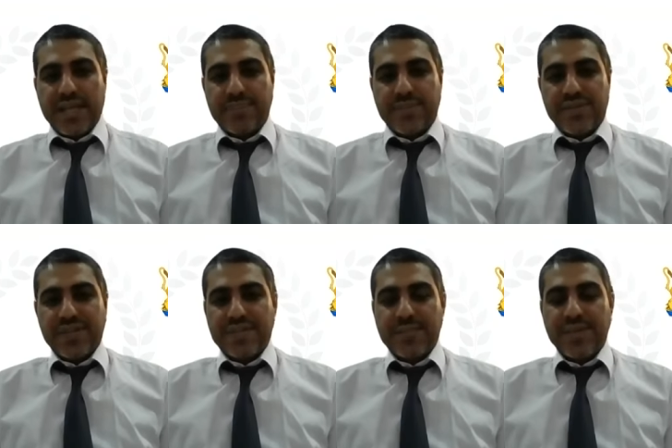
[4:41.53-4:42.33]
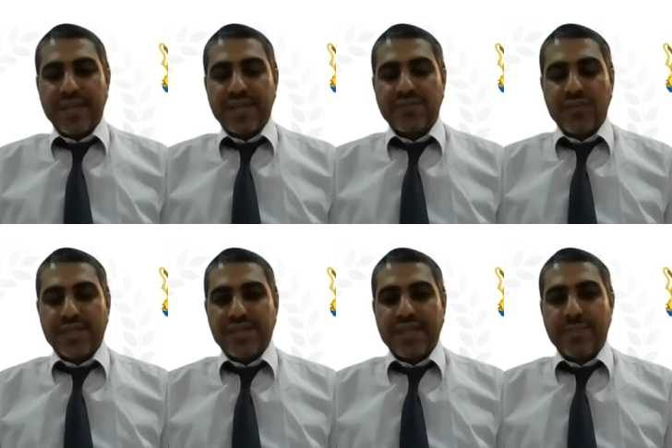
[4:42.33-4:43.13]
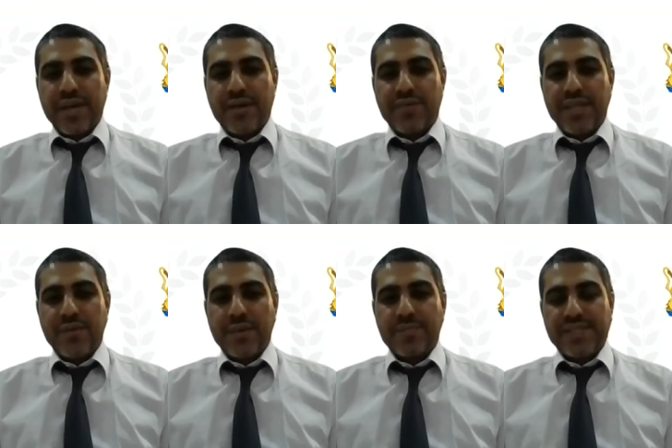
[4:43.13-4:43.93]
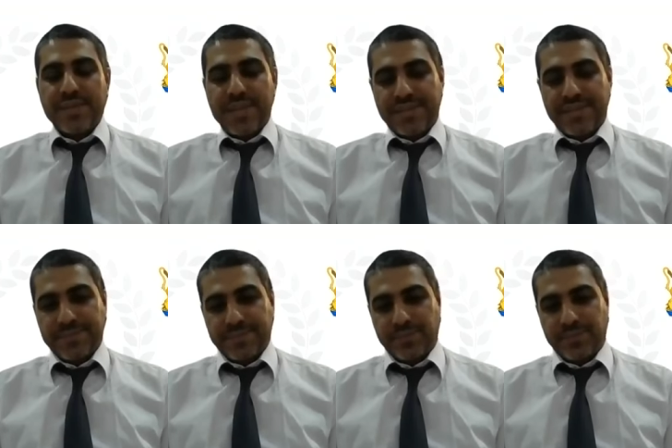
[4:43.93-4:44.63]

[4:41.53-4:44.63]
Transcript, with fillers: I present something interesting about the one-piece implant.